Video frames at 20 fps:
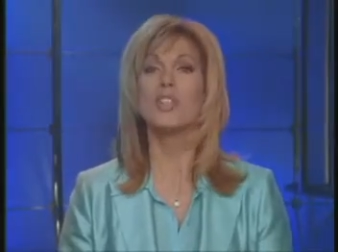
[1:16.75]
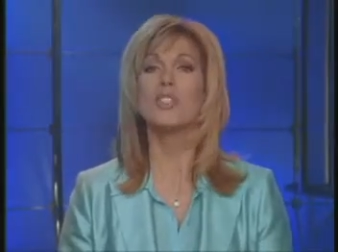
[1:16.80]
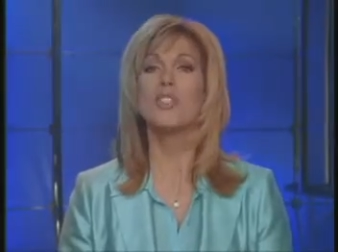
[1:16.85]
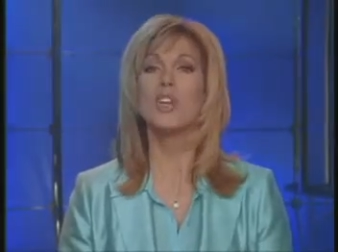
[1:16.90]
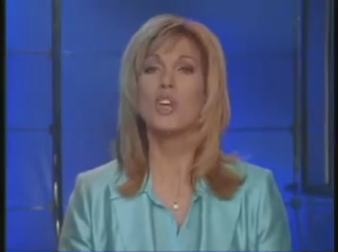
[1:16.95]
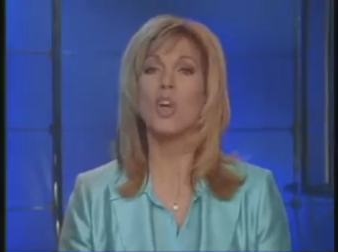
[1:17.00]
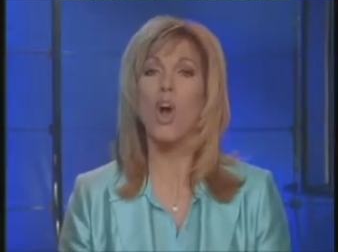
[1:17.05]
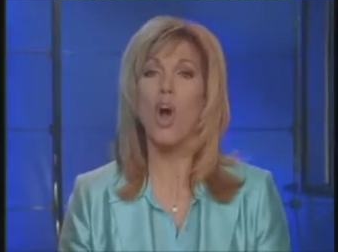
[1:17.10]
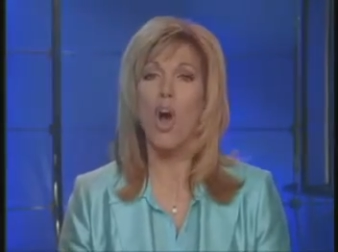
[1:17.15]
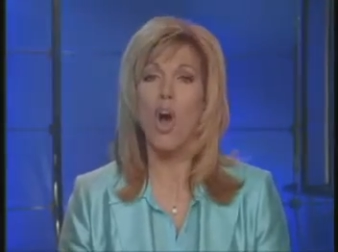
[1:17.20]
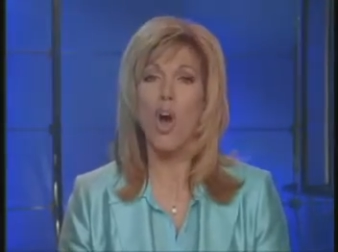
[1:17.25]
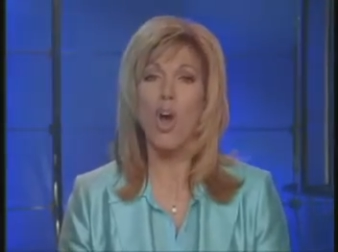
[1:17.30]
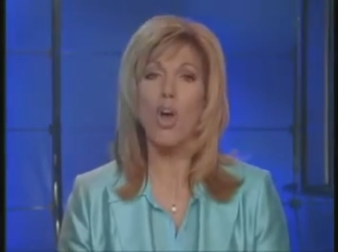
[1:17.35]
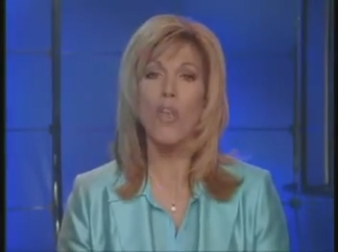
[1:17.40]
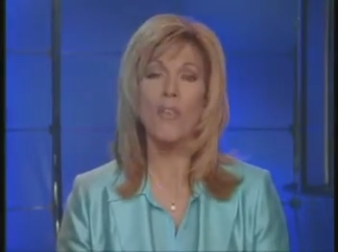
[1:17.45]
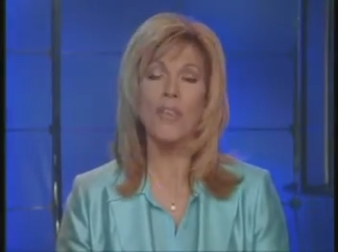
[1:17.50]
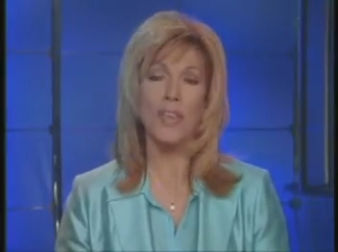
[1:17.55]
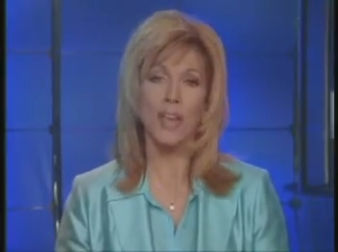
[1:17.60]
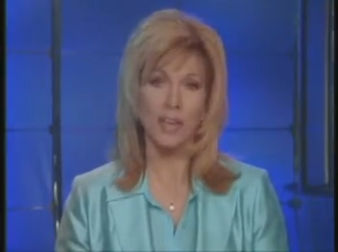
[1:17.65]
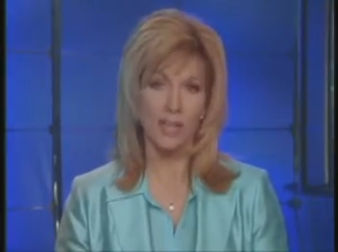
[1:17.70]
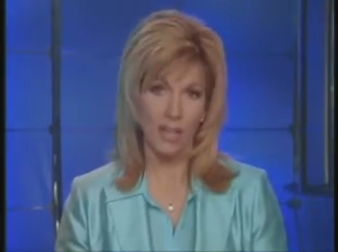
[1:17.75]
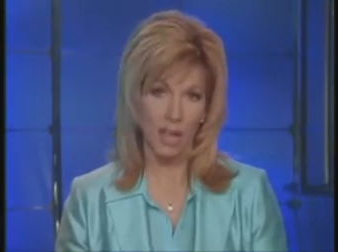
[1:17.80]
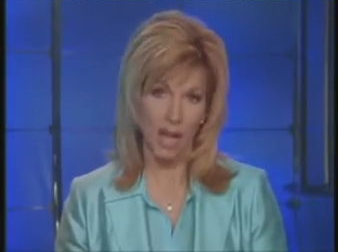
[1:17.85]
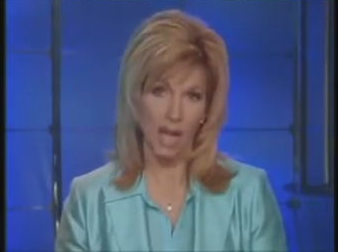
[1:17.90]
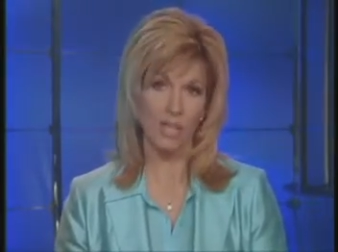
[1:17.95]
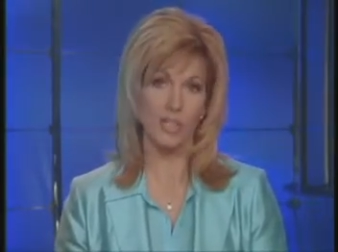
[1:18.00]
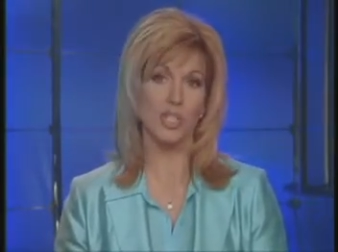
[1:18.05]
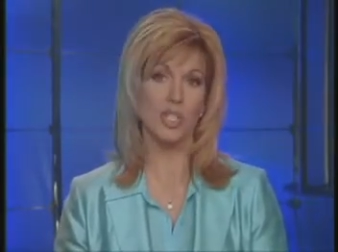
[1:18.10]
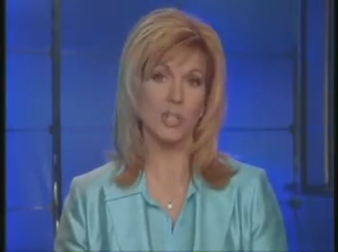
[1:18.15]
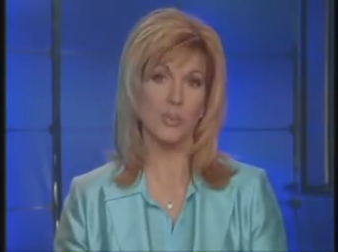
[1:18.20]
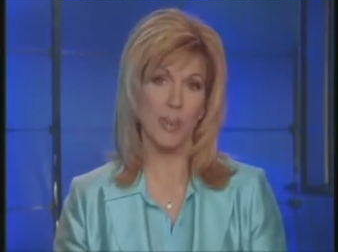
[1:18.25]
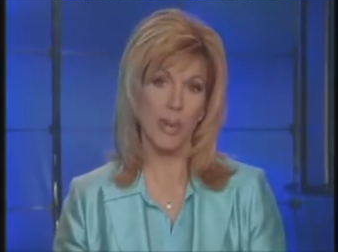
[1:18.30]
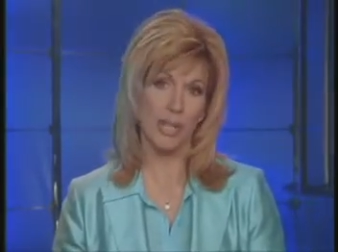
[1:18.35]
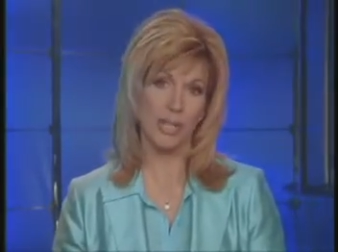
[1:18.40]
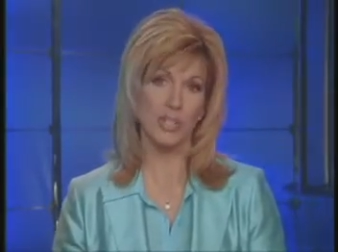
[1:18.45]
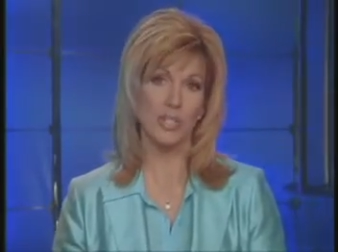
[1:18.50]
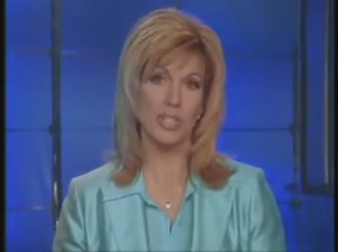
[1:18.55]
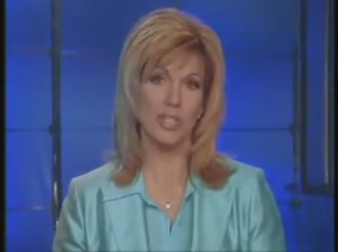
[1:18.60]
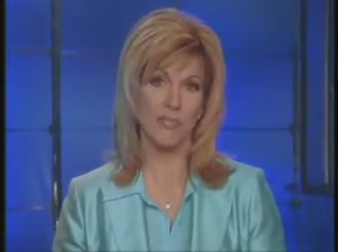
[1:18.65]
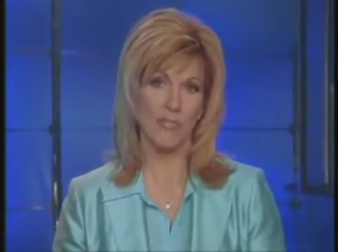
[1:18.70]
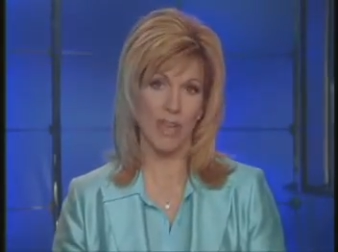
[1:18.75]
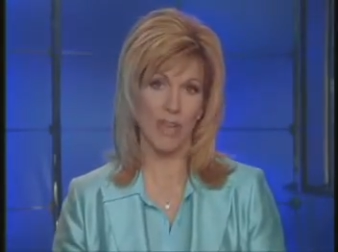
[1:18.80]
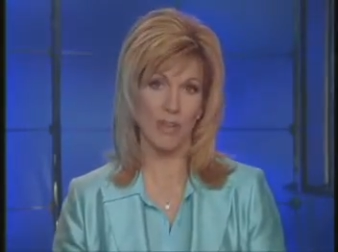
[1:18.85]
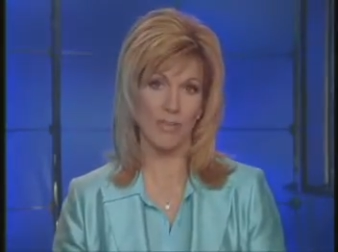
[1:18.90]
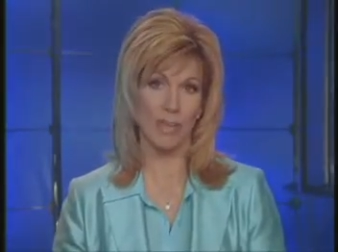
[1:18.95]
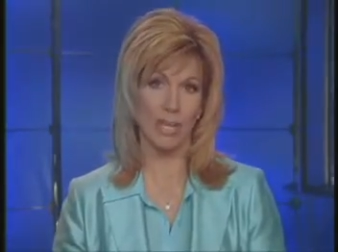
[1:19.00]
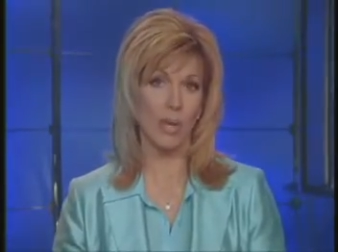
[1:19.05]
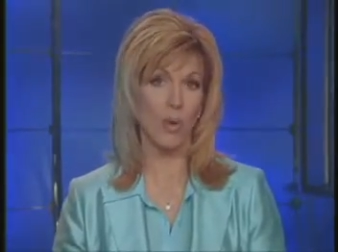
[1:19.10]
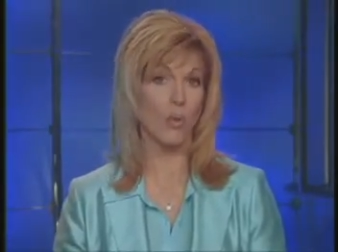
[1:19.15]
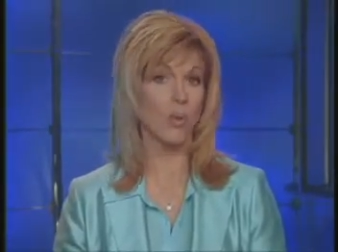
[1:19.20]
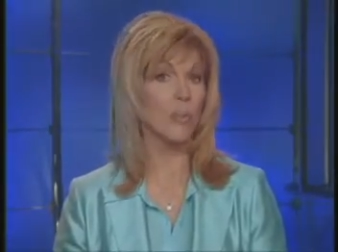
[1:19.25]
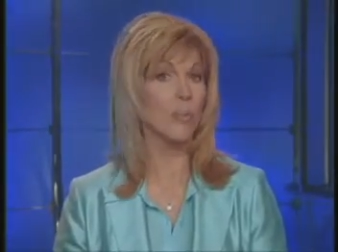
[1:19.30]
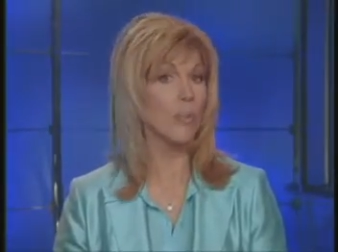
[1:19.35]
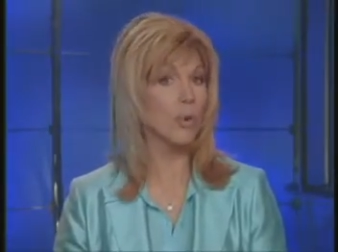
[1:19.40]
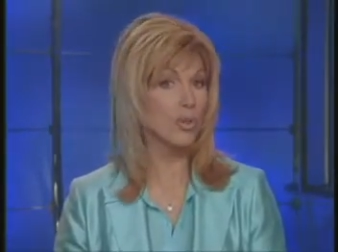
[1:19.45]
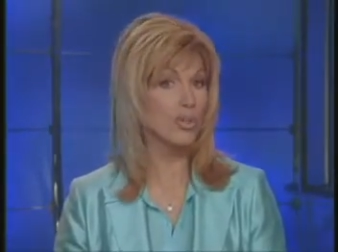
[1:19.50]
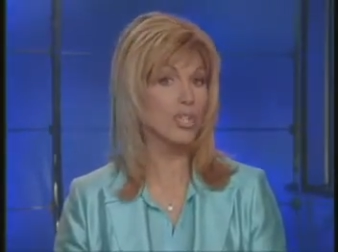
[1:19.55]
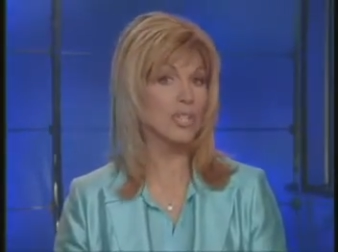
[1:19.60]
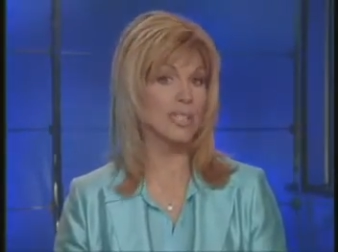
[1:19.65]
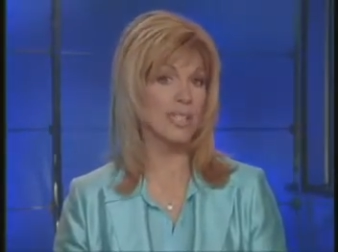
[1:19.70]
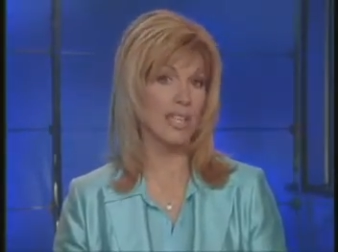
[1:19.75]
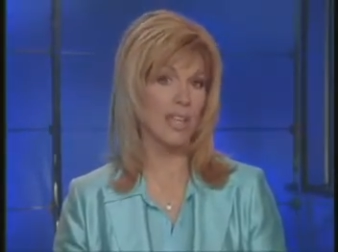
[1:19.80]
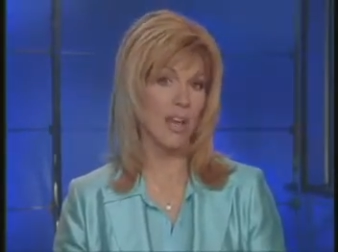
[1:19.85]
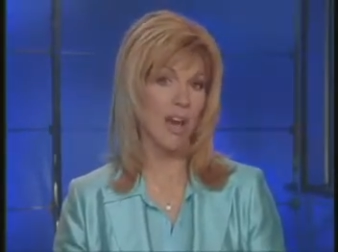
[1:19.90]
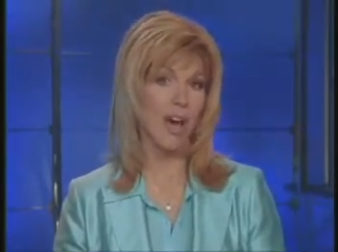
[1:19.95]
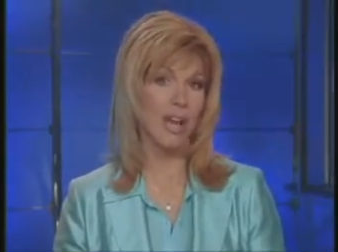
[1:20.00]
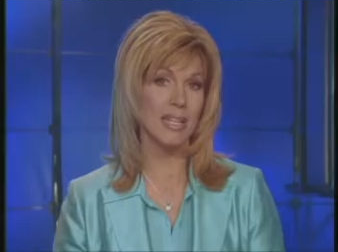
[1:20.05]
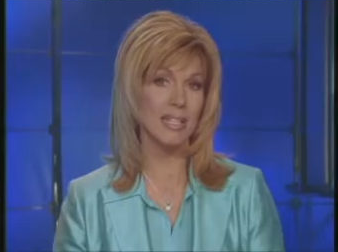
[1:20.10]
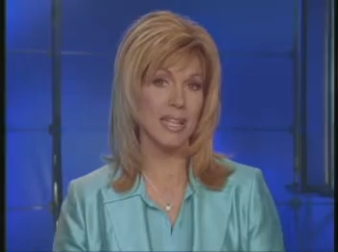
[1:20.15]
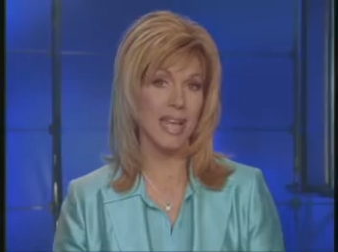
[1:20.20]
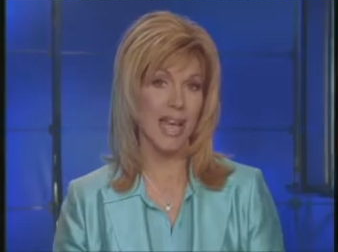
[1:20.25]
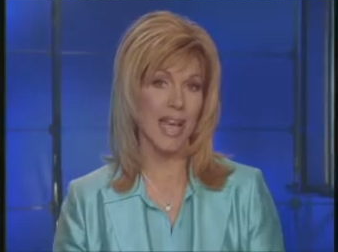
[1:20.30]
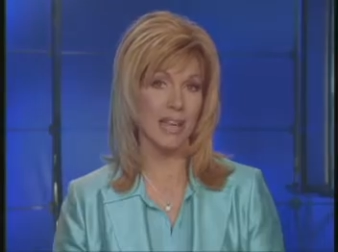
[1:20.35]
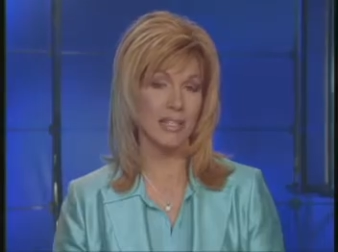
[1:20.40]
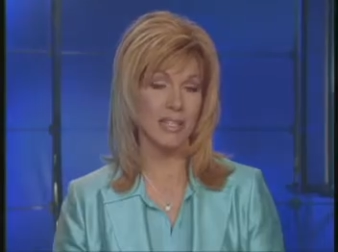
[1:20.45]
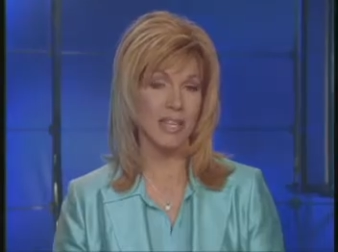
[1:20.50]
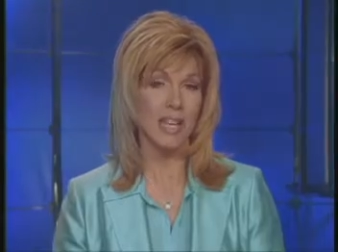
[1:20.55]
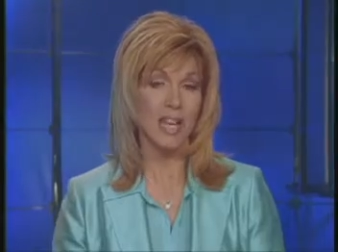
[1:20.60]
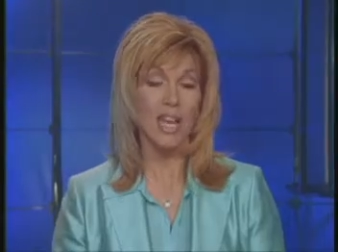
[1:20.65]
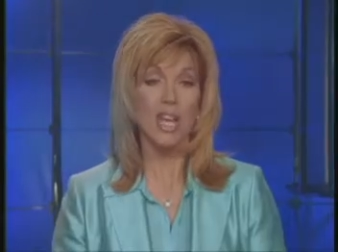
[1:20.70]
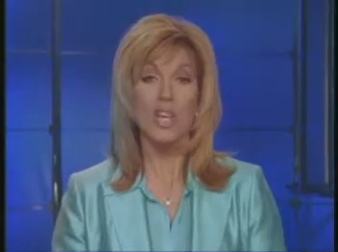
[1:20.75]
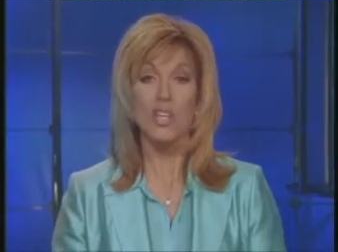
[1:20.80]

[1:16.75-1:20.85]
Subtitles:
to call the unconscious patient's family or emergency contact